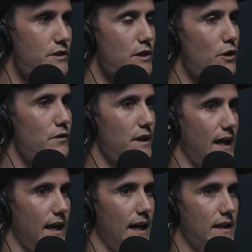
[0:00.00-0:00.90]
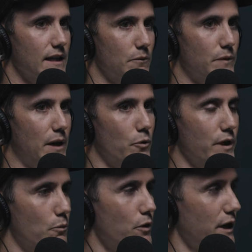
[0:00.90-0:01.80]
that's over there and they're
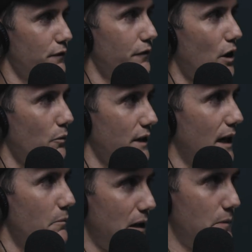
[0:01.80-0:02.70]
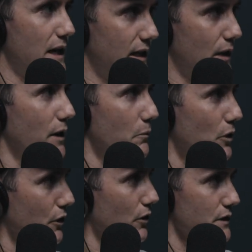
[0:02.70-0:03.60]
wanting to fight without me being there, one of
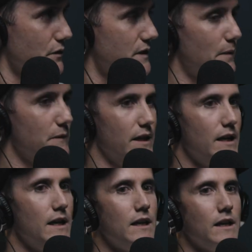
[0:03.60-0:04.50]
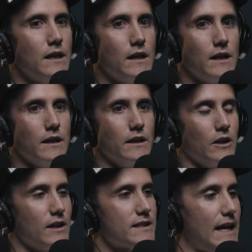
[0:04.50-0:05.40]
my guys or something.
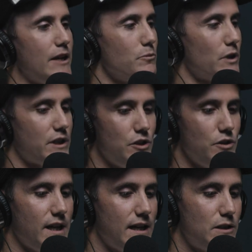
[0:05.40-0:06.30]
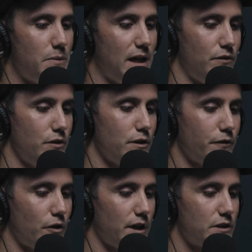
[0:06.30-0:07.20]
I say to them, like, you need to be, if you're going
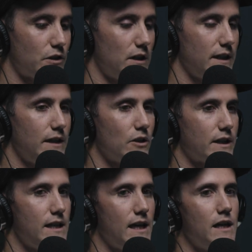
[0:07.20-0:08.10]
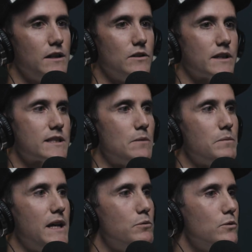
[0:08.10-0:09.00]
to fight in Thailand, like
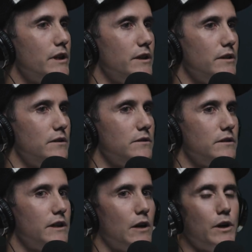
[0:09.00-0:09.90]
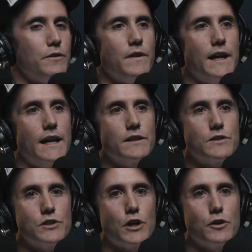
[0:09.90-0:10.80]
some people can go over there and
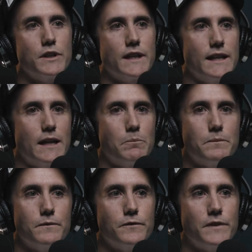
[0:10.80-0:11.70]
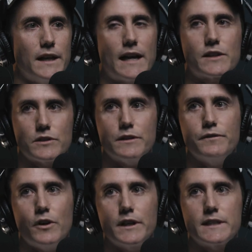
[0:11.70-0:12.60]
it's a joke and they actually
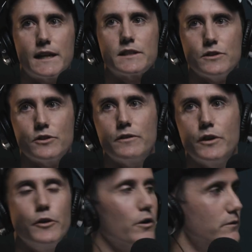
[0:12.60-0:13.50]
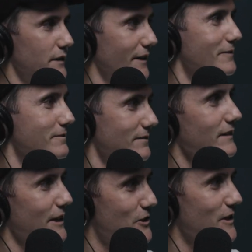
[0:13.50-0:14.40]
fight a taxi driver, not a
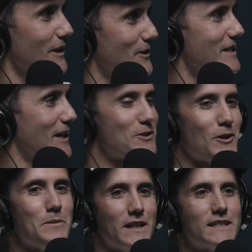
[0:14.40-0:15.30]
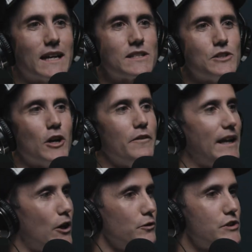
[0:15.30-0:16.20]
legendary taxi driver,
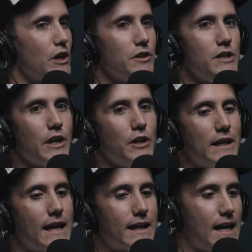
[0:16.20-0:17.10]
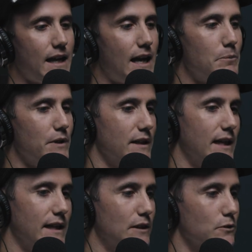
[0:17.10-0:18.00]
that old joke, you know, and that can happen
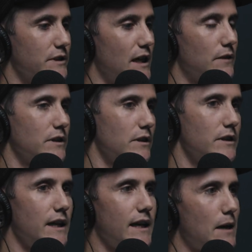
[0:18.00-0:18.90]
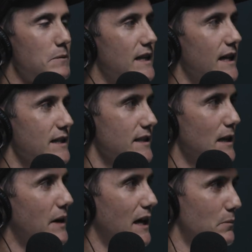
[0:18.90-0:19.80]
and they get looked after. Oh yeah, happy days, and
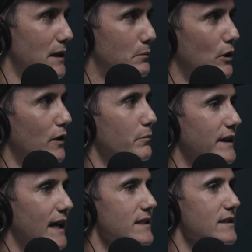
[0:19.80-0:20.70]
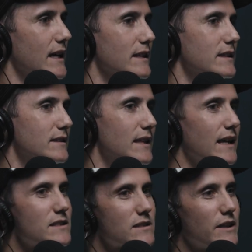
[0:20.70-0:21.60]
they pay people off. But
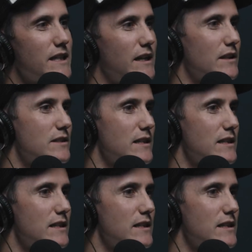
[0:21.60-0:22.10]
that's like, you